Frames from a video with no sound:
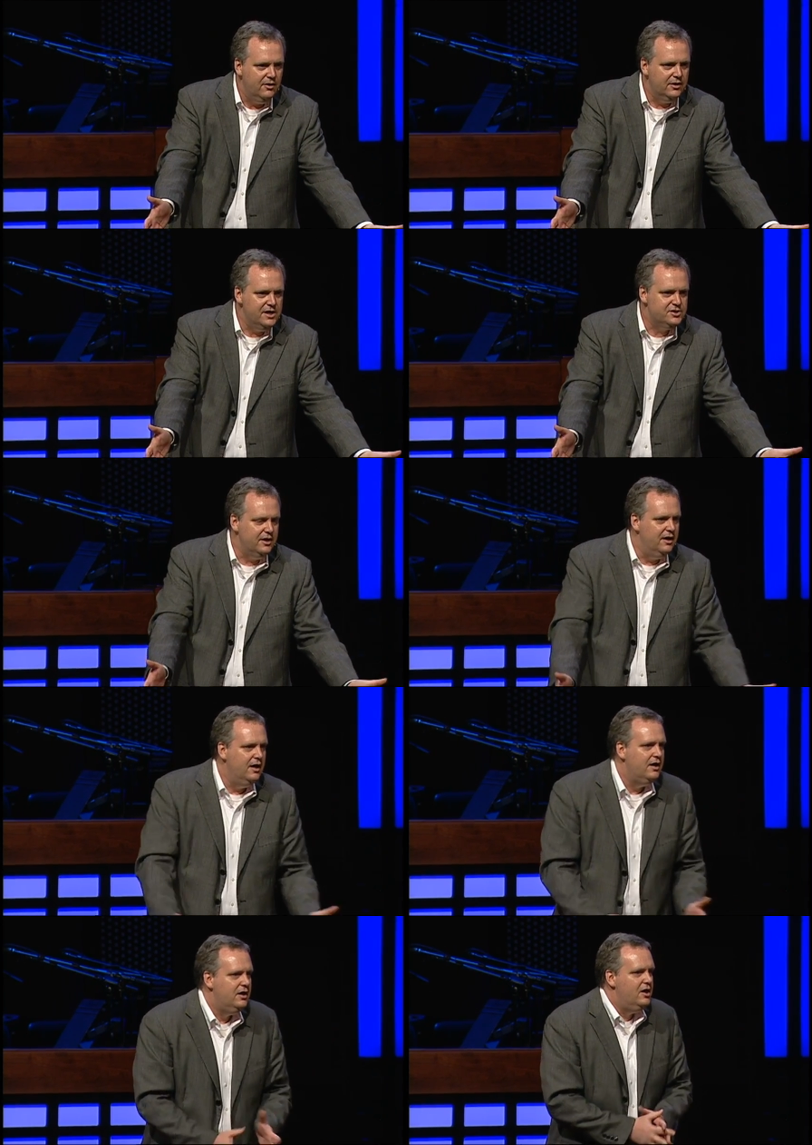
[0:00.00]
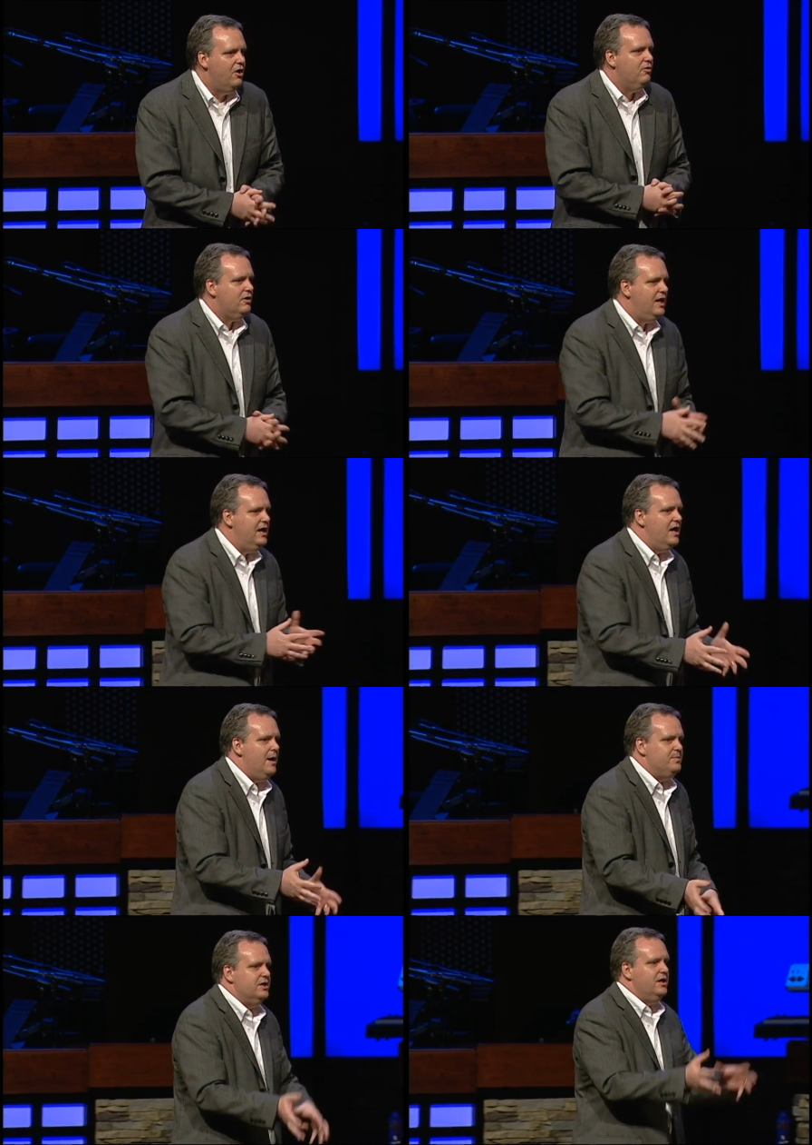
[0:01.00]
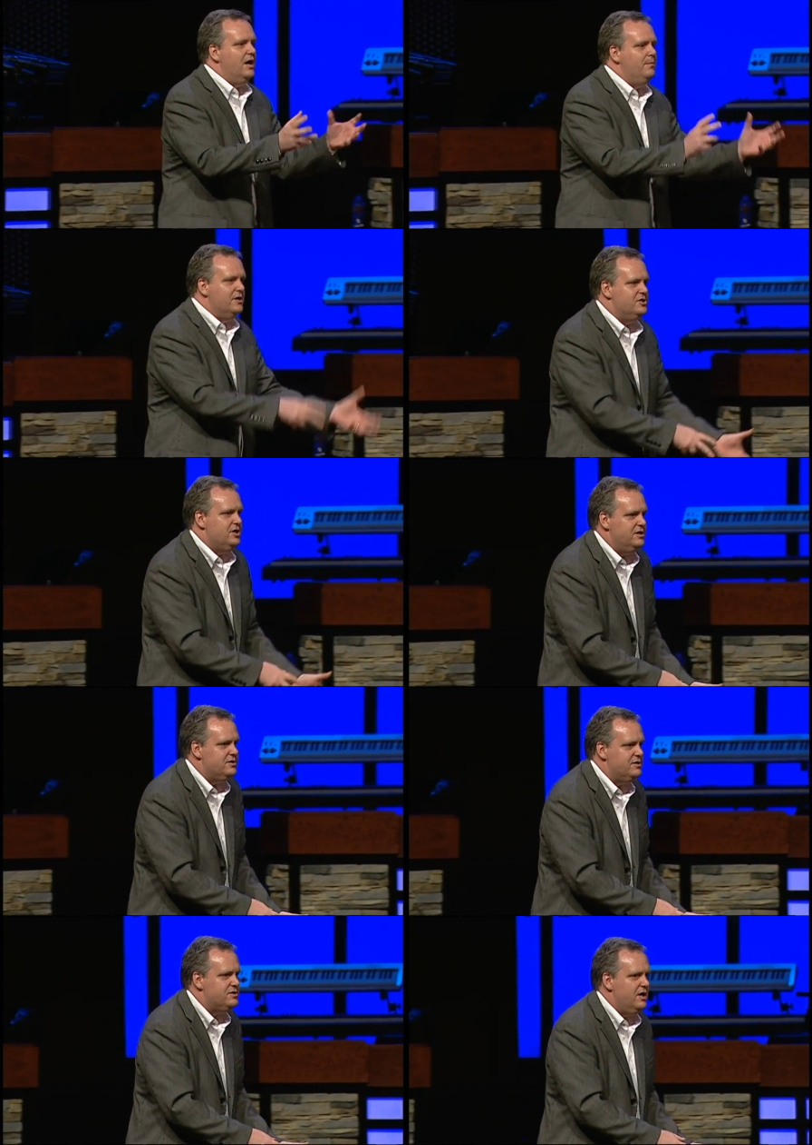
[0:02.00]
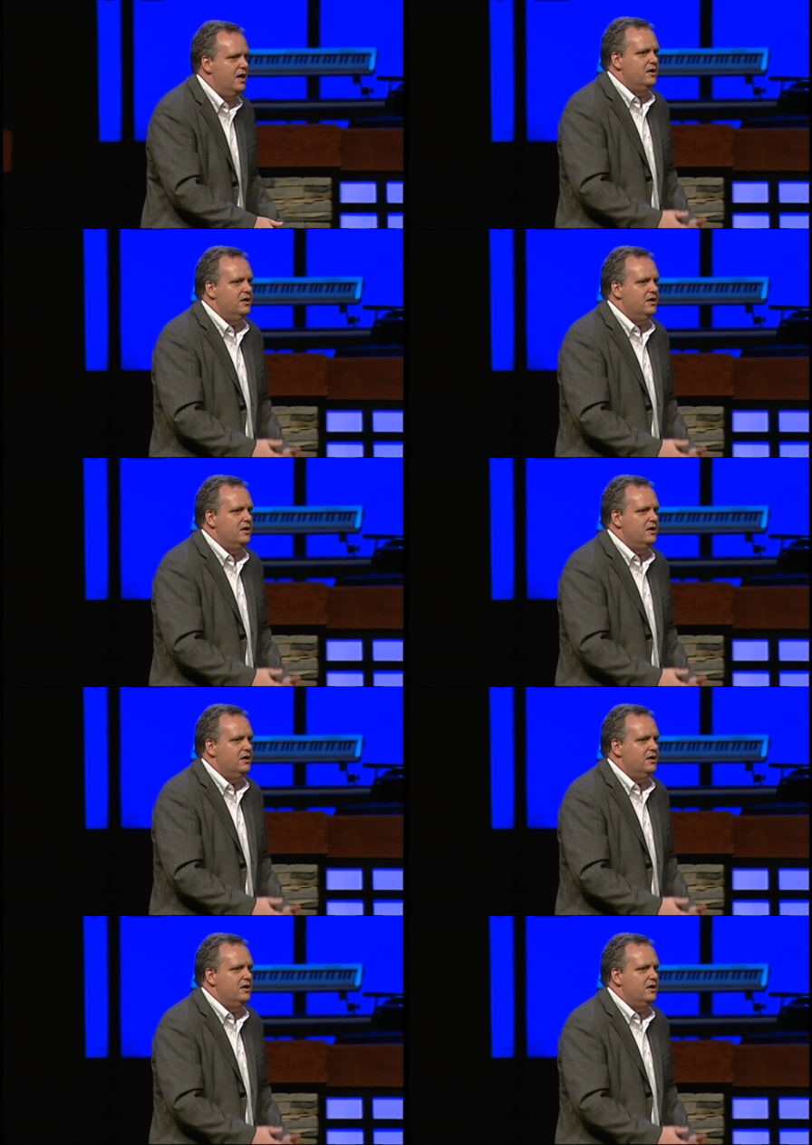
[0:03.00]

Listen, you don't clean up to come to Jesus,